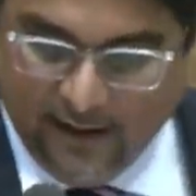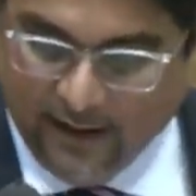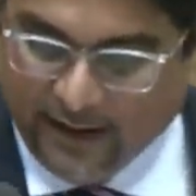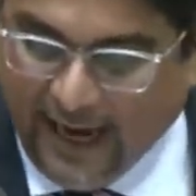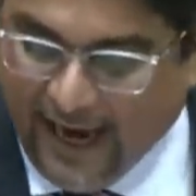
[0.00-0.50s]

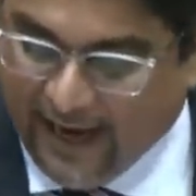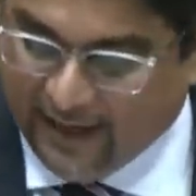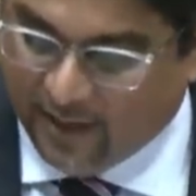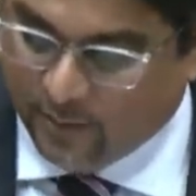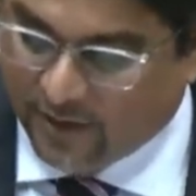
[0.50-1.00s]
and
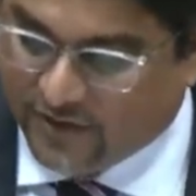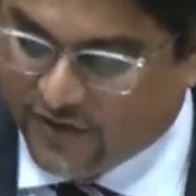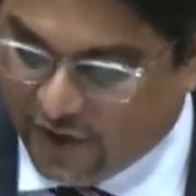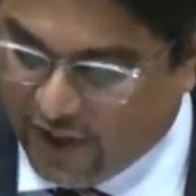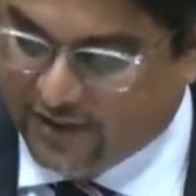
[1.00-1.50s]
Guyana will
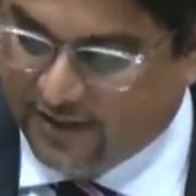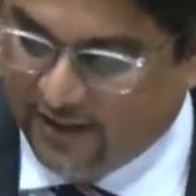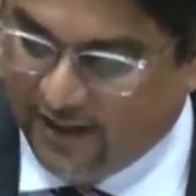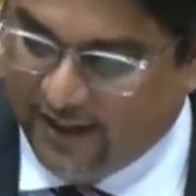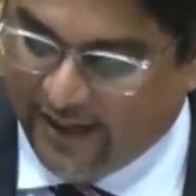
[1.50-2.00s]

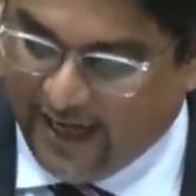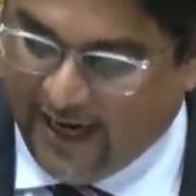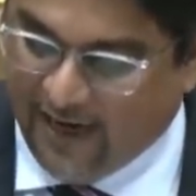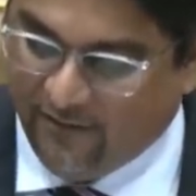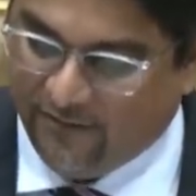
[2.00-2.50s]
certainly
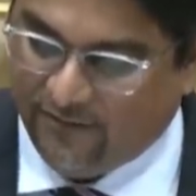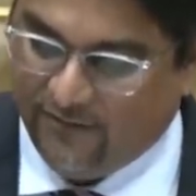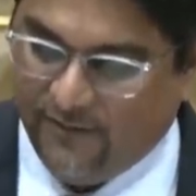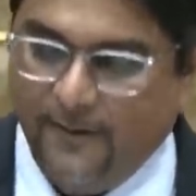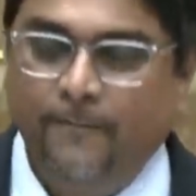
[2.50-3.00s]
have
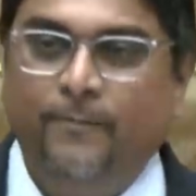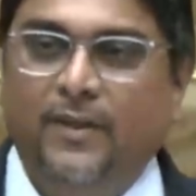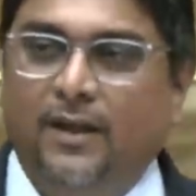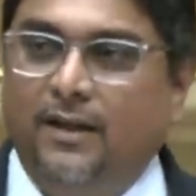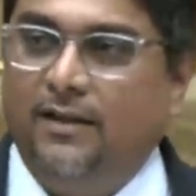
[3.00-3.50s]

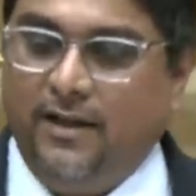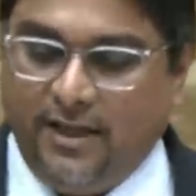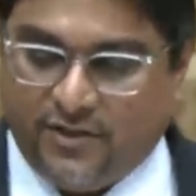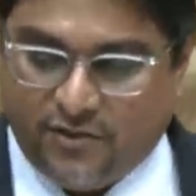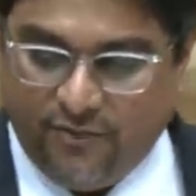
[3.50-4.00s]

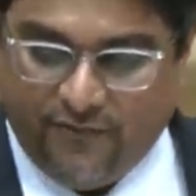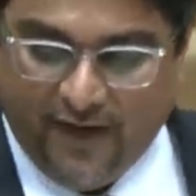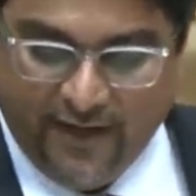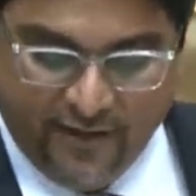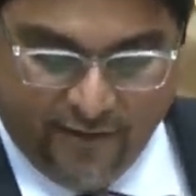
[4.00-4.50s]
its
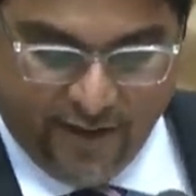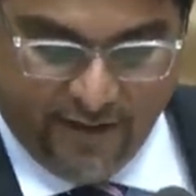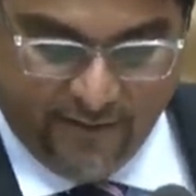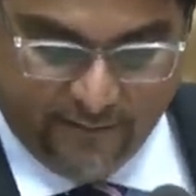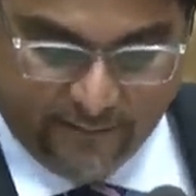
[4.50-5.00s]

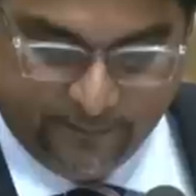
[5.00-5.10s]
refinery.